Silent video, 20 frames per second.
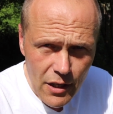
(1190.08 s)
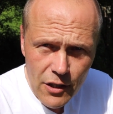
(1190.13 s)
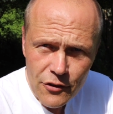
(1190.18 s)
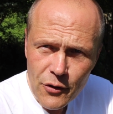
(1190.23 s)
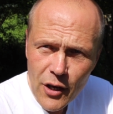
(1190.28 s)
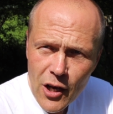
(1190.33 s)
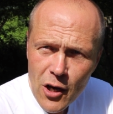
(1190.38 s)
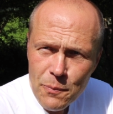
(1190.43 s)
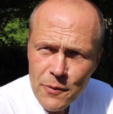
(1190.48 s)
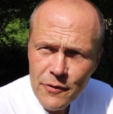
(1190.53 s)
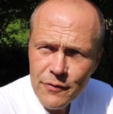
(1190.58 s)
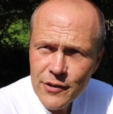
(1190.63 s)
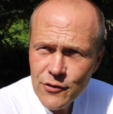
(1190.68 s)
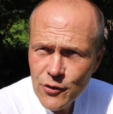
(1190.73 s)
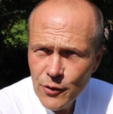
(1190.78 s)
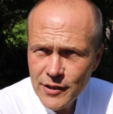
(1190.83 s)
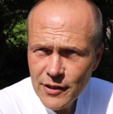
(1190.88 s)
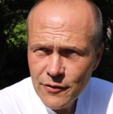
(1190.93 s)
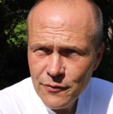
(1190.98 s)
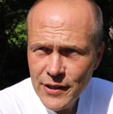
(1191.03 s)
So I hope you've
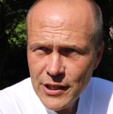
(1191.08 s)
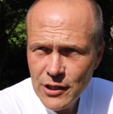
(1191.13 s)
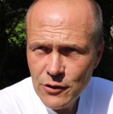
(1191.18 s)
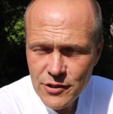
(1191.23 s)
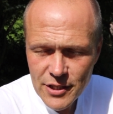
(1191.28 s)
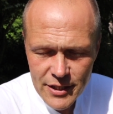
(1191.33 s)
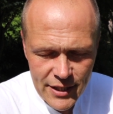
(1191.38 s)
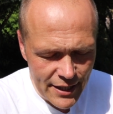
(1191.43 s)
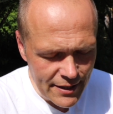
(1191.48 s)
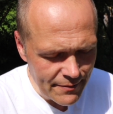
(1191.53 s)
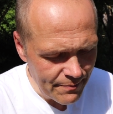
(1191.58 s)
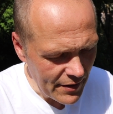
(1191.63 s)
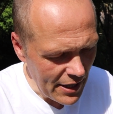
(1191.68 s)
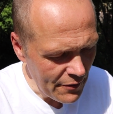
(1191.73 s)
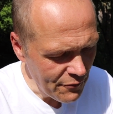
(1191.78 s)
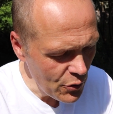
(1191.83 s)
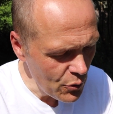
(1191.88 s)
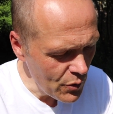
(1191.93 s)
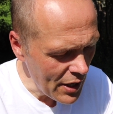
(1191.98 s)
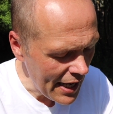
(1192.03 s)
enjoyed this video today.
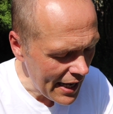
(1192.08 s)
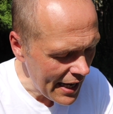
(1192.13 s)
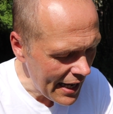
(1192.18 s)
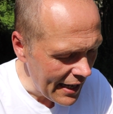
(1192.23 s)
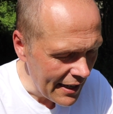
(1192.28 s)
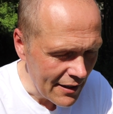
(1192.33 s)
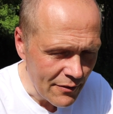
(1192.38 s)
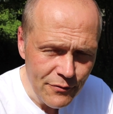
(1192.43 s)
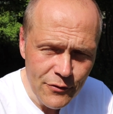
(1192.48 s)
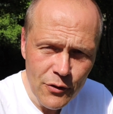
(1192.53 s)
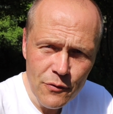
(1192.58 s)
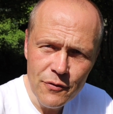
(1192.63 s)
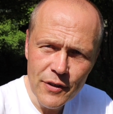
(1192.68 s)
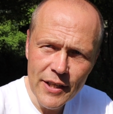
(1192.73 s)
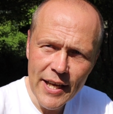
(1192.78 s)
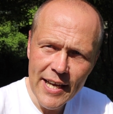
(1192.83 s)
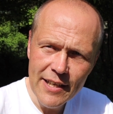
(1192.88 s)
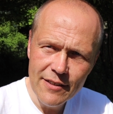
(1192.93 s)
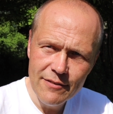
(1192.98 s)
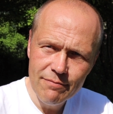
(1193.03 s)
If you have, don't
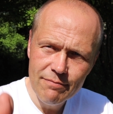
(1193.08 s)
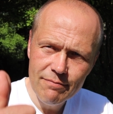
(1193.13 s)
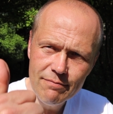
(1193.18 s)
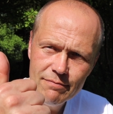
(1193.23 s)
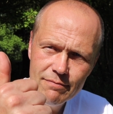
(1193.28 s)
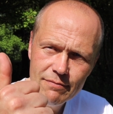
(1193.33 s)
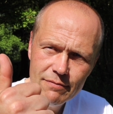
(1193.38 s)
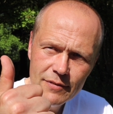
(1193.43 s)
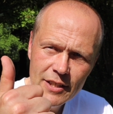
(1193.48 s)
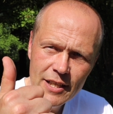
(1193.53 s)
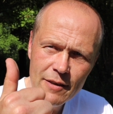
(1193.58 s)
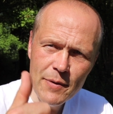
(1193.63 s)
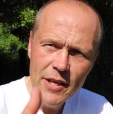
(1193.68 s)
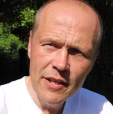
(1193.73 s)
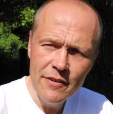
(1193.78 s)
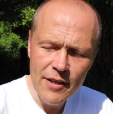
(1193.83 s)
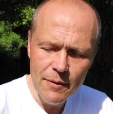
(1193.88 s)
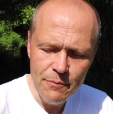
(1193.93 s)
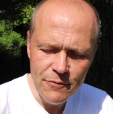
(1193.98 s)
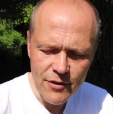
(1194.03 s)
forget, give me
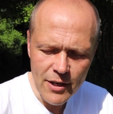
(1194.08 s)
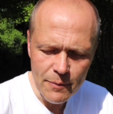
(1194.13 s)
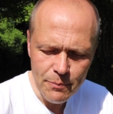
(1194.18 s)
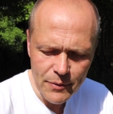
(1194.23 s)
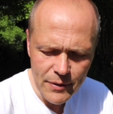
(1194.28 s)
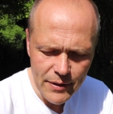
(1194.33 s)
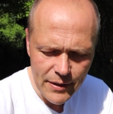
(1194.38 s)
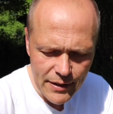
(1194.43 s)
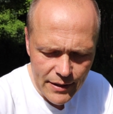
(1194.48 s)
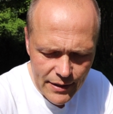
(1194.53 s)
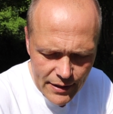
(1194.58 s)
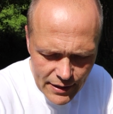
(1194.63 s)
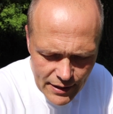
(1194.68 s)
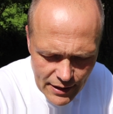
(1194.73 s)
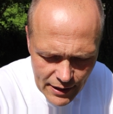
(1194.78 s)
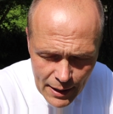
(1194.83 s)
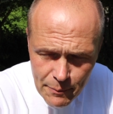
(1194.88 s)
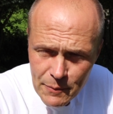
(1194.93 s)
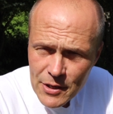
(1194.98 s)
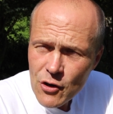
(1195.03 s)
a thumbs up,
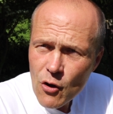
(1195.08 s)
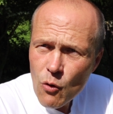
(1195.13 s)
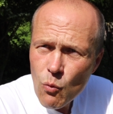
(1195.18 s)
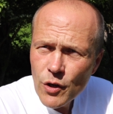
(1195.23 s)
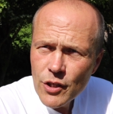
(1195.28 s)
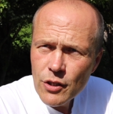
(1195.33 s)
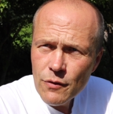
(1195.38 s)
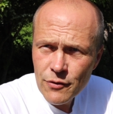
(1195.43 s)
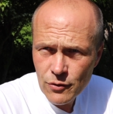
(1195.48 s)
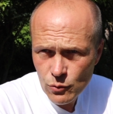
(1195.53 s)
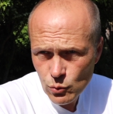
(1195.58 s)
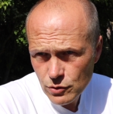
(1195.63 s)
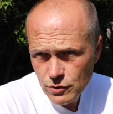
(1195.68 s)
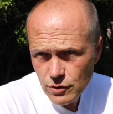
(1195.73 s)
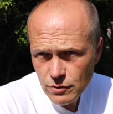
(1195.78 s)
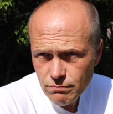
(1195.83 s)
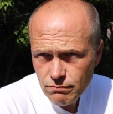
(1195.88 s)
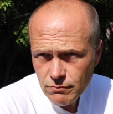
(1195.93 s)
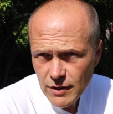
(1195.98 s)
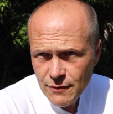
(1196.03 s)
let me know what you've
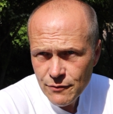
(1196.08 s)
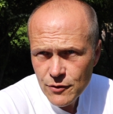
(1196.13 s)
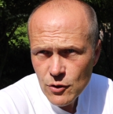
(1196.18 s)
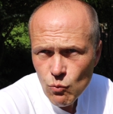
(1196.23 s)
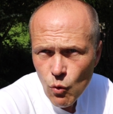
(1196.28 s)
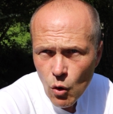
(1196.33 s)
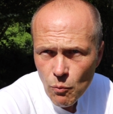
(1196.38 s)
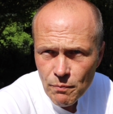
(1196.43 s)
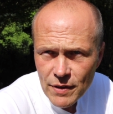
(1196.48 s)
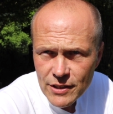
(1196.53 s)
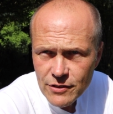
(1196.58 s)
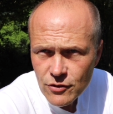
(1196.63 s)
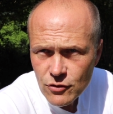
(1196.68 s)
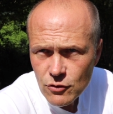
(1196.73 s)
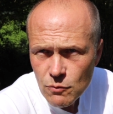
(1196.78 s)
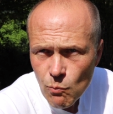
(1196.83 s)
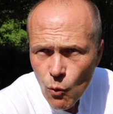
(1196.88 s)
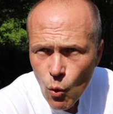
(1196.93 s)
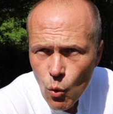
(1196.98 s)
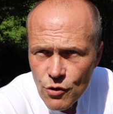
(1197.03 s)
thought. If you want me to
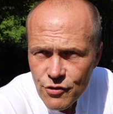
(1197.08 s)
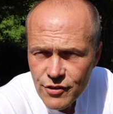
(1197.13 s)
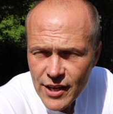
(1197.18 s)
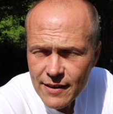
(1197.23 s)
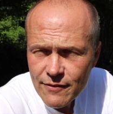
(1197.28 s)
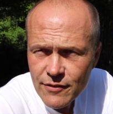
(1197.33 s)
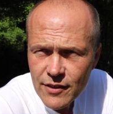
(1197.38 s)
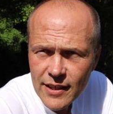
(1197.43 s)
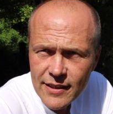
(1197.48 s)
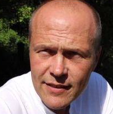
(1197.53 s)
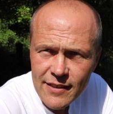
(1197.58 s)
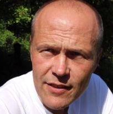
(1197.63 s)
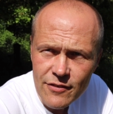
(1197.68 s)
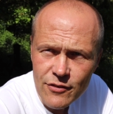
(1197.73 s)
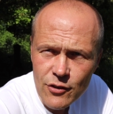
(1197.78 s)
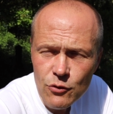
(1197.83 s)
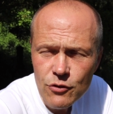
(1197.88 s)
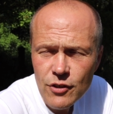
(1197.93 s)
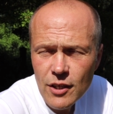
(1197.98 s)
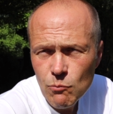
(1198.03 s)
do more shaves like
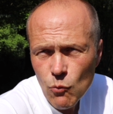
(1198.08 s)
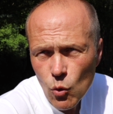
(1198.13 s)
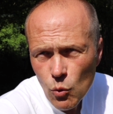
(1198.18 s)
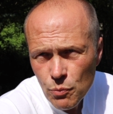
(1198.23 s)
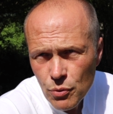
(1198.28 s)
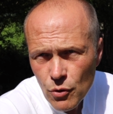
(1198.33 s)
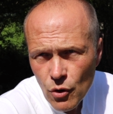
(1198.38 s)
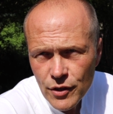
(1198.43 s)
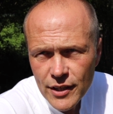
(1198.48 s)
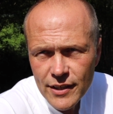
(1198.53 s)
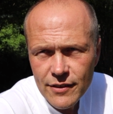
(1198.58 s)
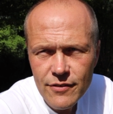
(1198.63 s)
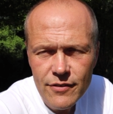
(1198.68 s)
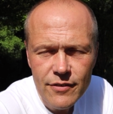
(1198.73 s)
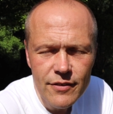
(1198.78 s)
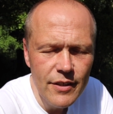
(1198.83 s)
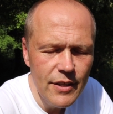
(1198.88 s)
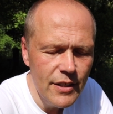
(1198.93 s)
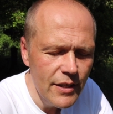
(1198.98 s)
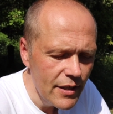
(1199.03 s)
this using more
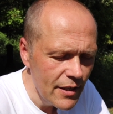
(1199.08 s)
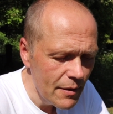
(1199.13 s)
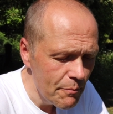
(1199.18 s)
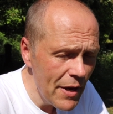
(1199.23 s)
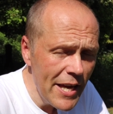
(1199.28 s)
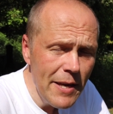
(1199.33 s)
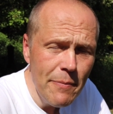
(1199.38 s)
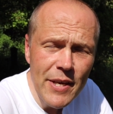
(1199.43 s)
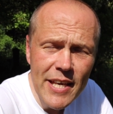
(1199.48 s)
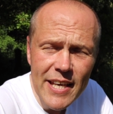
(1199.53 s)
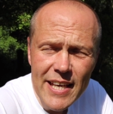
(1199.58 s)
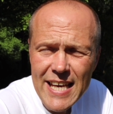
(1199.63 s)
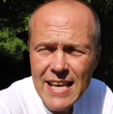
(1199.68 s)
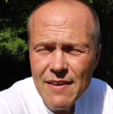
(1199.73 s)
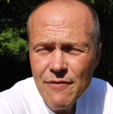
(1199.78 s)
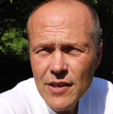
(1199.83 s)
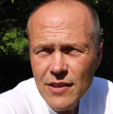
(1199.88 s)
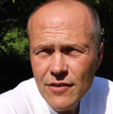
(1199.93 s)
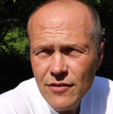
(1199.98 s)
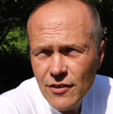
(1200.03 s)
products, maybe
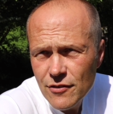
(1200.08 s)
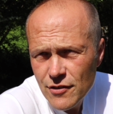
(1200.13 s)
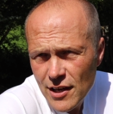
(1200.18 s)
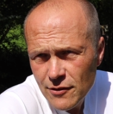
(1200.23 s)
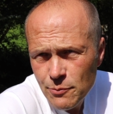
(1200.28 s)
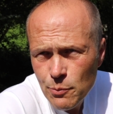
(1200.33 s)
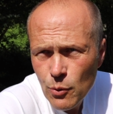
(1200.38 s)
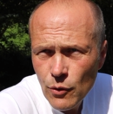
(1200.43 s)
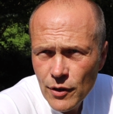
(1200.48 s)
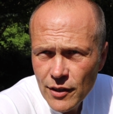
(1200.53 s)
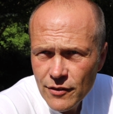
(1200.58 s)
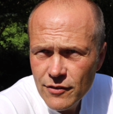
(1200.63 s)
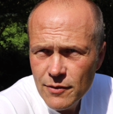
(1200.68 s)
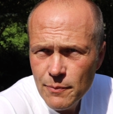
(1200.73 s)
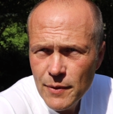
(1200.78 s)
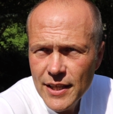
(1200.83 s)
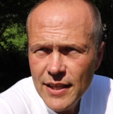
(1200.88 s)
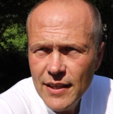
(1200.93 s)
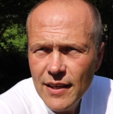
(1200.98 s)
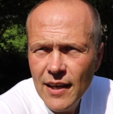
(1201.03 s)
even suggest products to
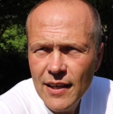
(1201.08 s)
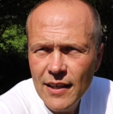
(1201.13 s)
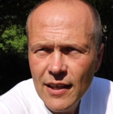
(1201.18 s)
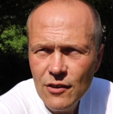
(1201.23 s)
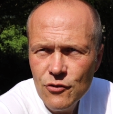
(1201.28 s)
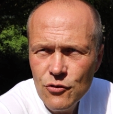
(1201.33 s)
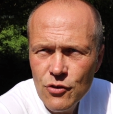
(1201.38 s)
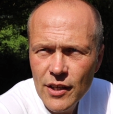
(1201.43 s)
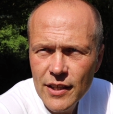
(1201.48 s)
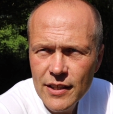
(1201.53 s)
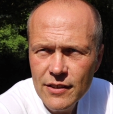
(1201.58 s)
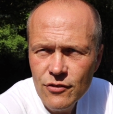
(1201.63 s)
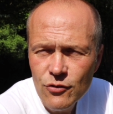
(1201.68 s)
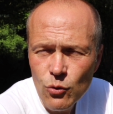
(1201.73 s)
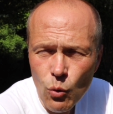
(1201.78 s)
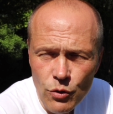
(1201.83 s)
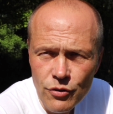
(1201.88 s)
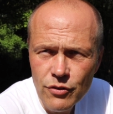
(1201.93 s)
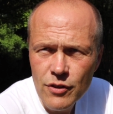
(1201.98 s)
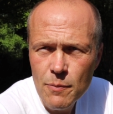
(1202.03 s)
me and I'll try and
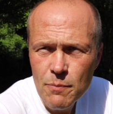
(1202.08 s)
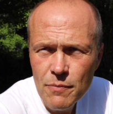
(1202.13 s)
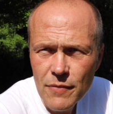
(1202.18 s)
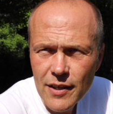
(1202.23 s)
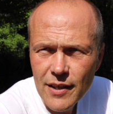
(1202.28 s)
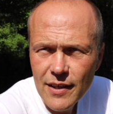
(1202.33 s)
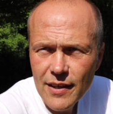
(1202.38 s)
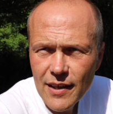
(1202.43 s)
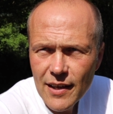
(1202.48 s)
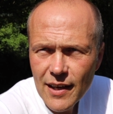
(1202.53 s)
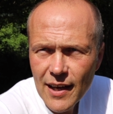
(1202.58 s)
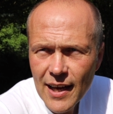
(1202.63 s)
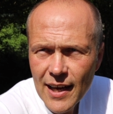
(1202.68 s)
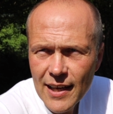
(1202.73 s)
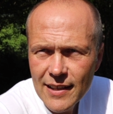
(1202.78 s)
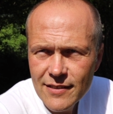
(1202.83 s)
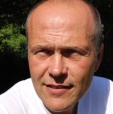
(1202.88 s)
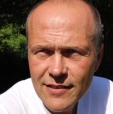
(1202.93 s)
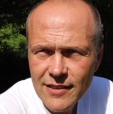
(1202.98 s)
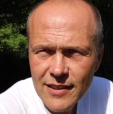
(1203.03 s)
source them
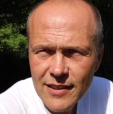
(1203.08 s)
and